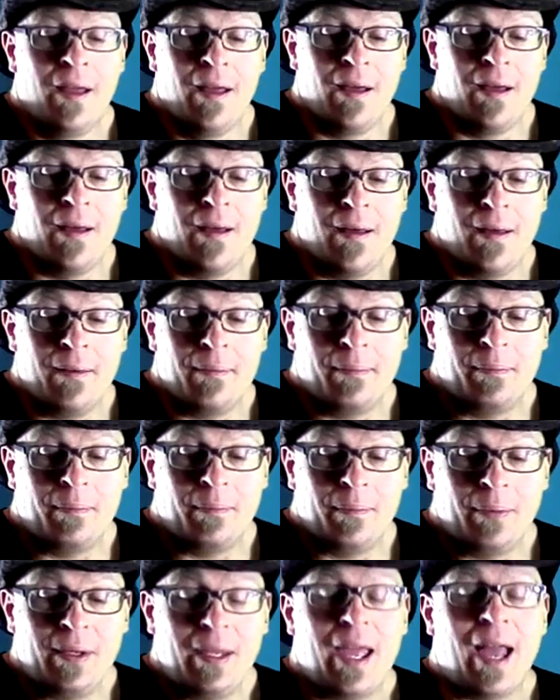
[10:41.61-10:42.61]
Uh,
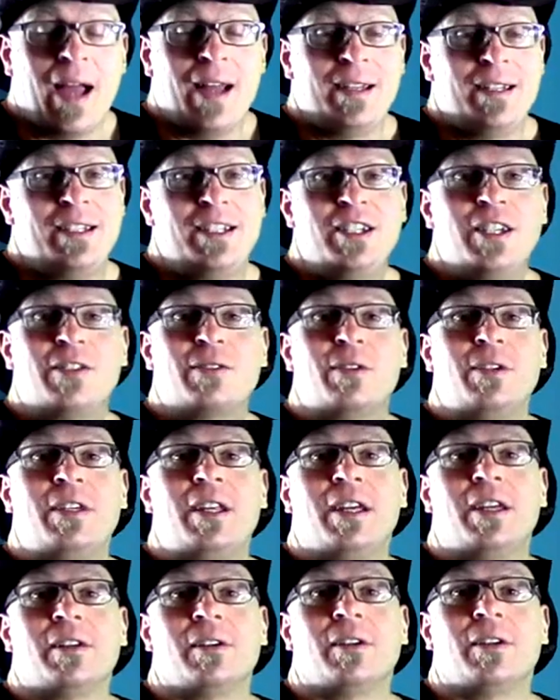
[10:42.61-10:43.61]
but yeah, just
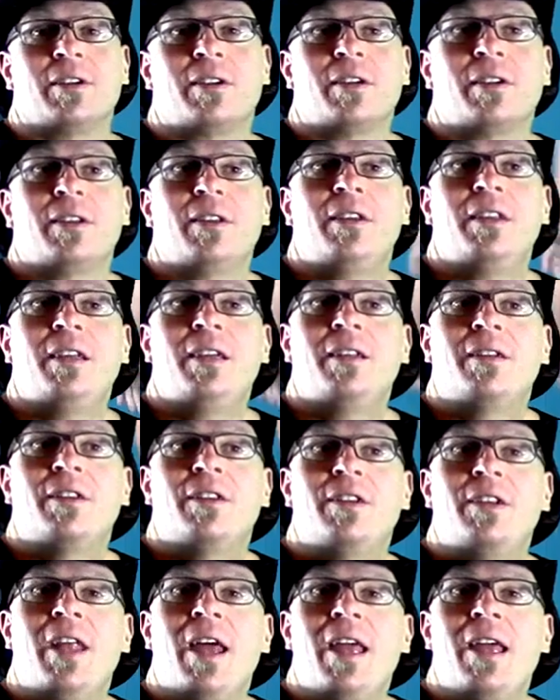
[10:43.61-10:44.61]
ridiculousness. At the end of
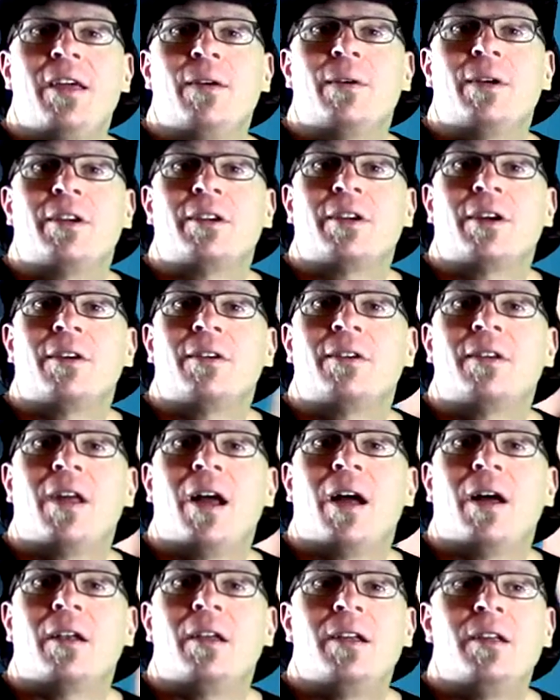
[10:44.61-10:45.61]
the day, when it turns
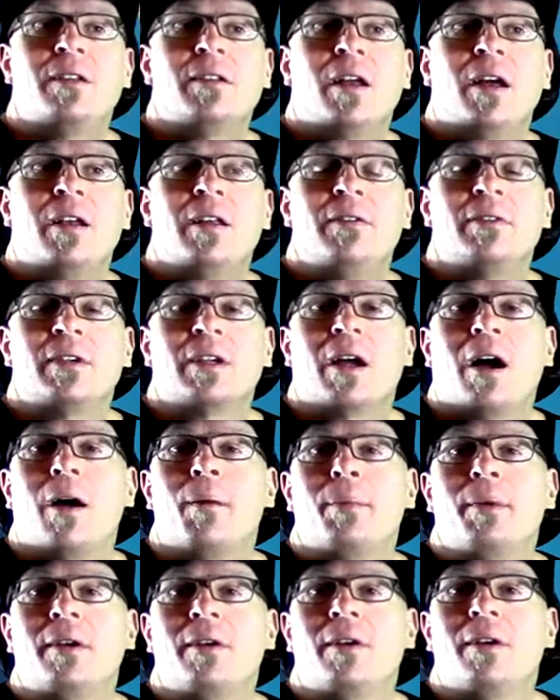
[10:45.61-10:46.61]
out he's not even
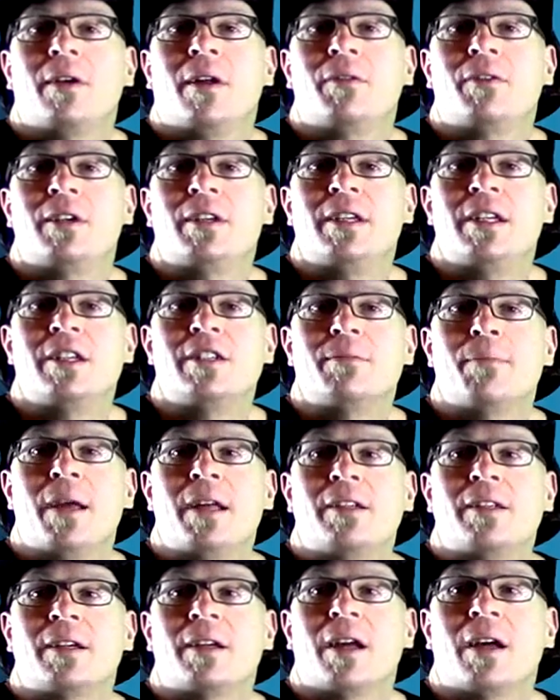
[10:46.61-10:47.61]
competent enough to teach
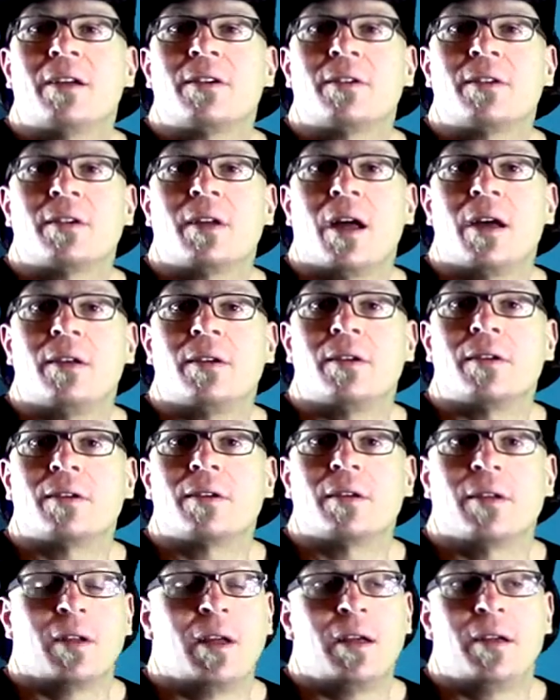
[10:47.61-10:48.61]
basic
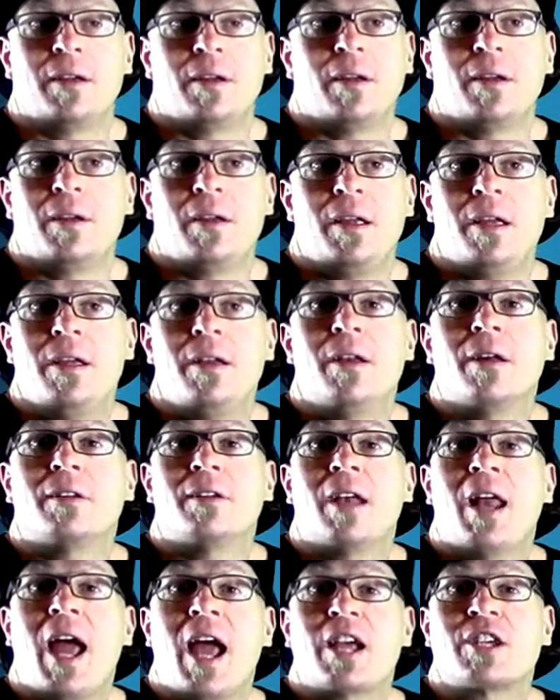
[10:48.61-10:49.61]
exercises, like he
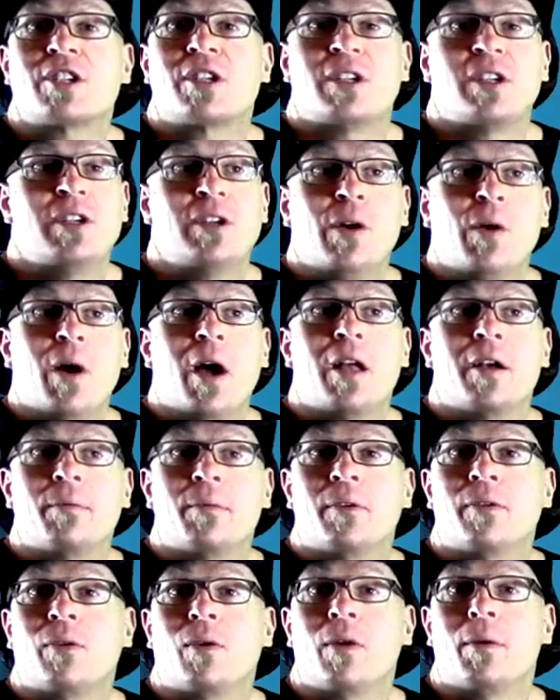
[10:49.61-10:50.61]
doesn't actually know how to
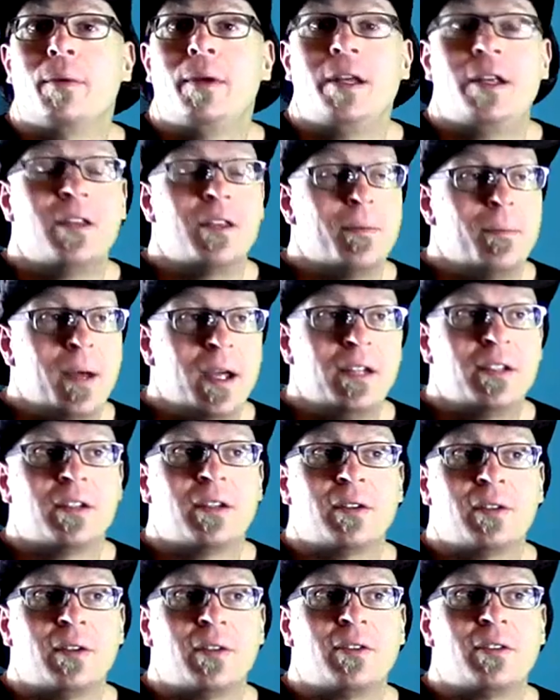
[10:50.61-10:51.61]
perform any of the
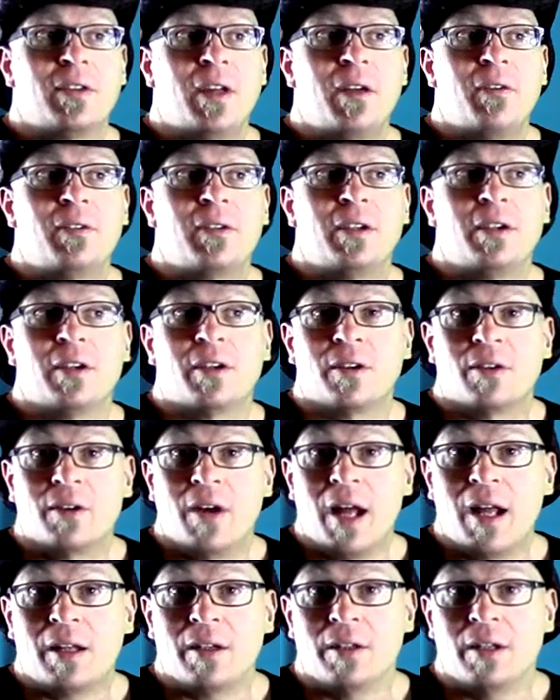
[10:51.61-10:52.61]
basic lifts safely and
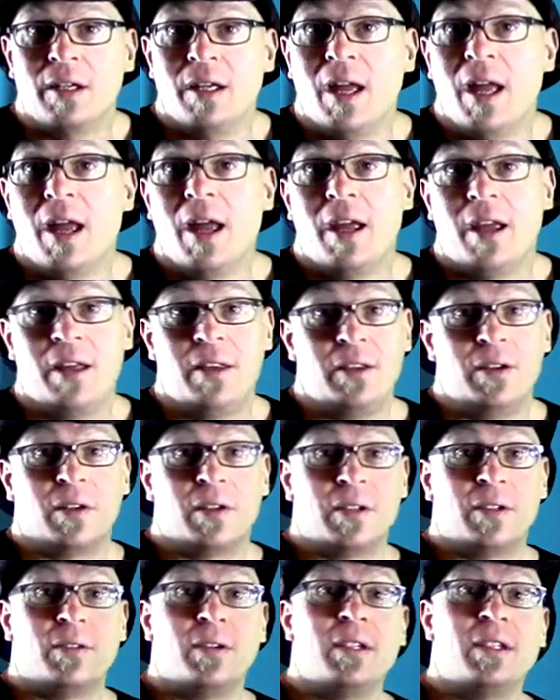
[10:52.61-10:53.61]
correctly. And the
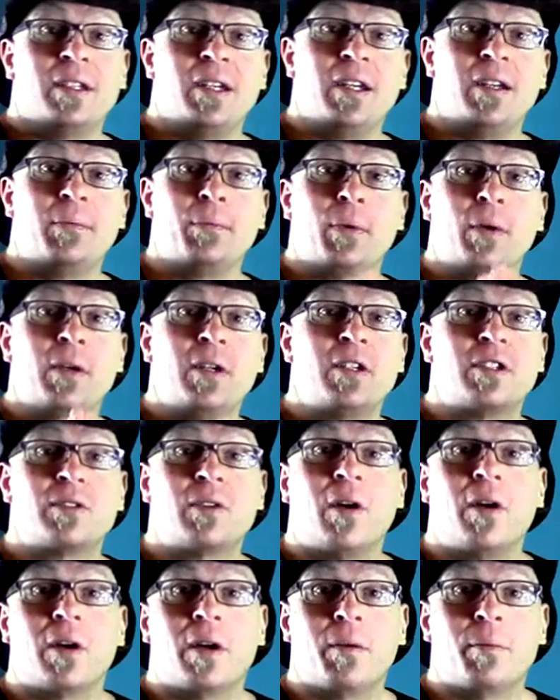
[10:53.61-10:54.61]
only reason he's pretty
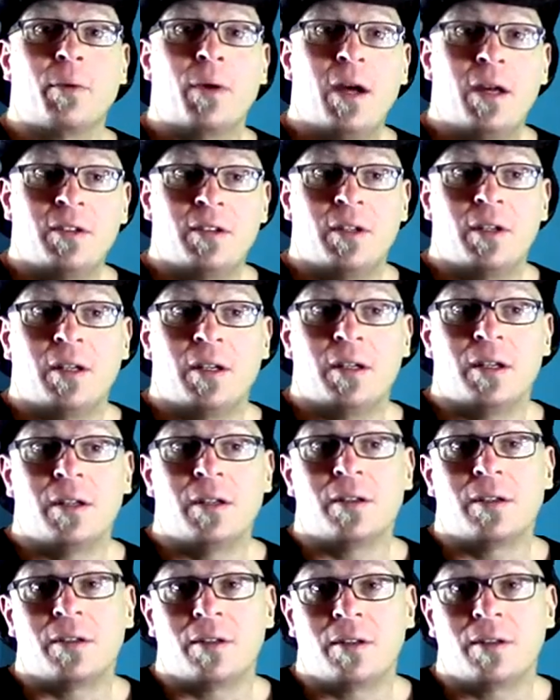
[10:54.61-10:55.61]
strong at pressing
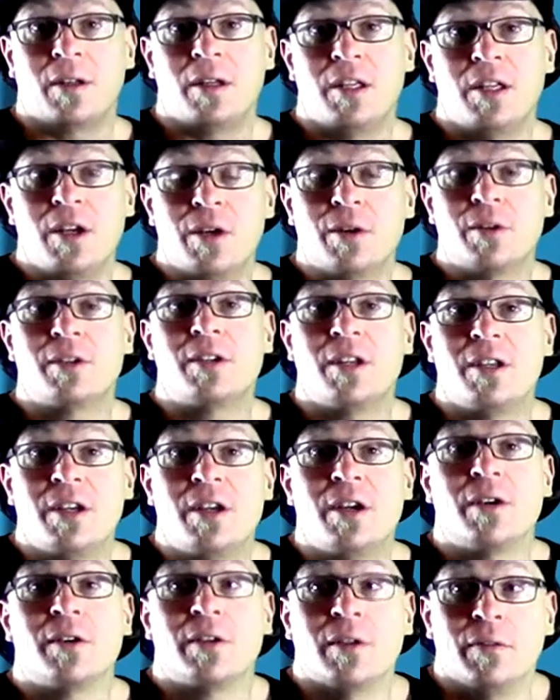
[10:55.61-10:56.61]
is years and
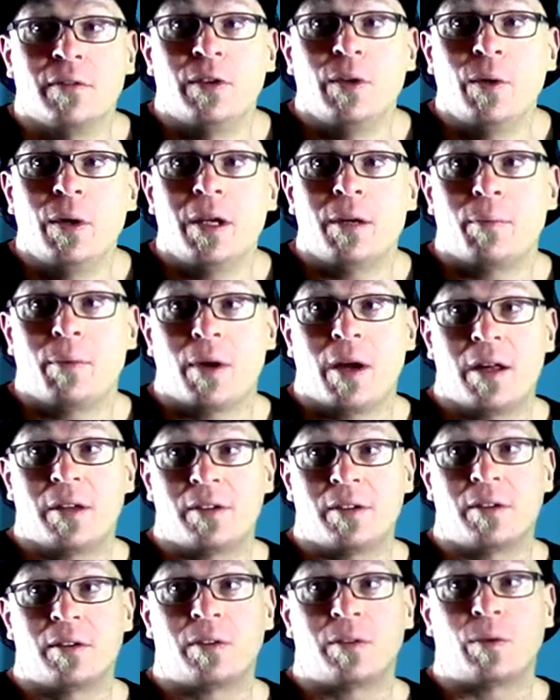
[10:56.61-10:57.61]
years of doing
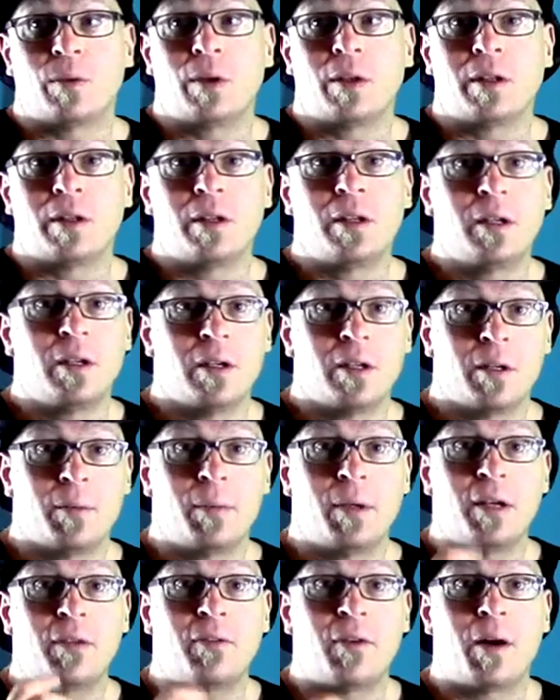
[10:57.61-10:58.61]
presses with a little
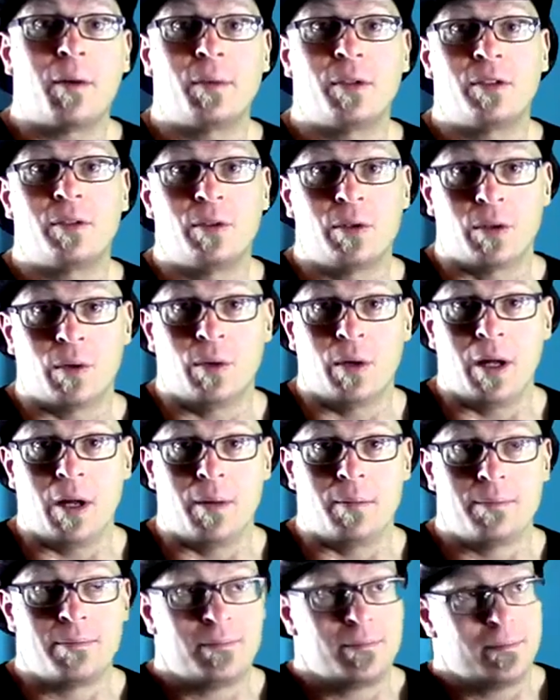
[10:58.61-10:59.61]
bit of pharmaceutical
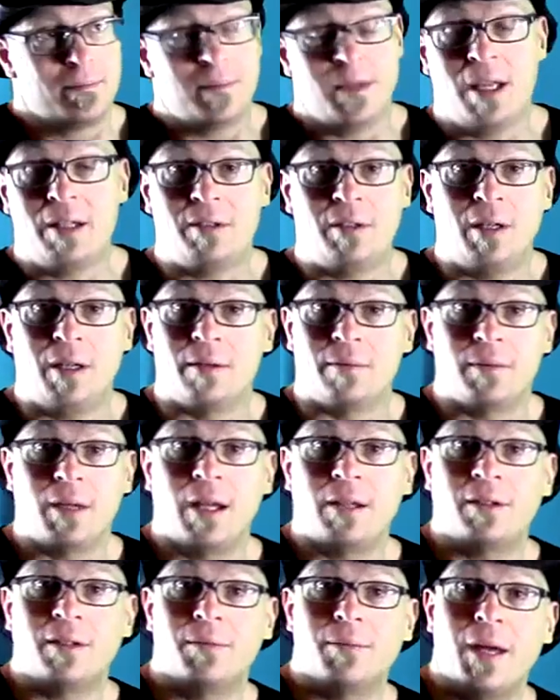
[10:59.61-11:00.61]
help. That's it.
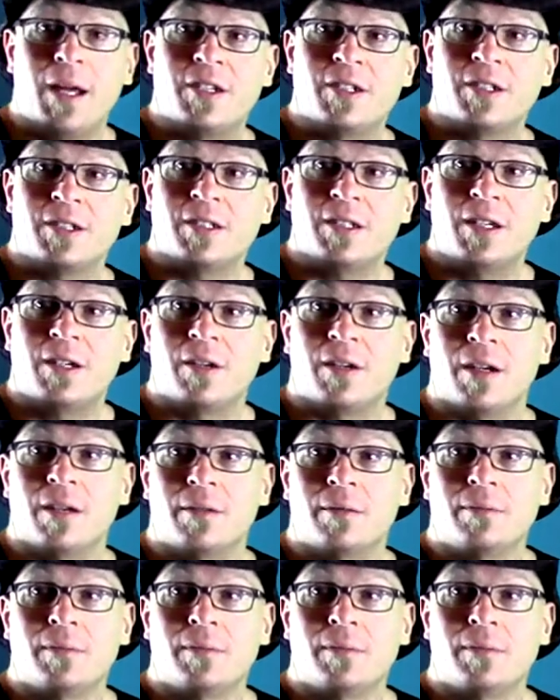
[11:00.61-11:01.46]
That's his magic secret.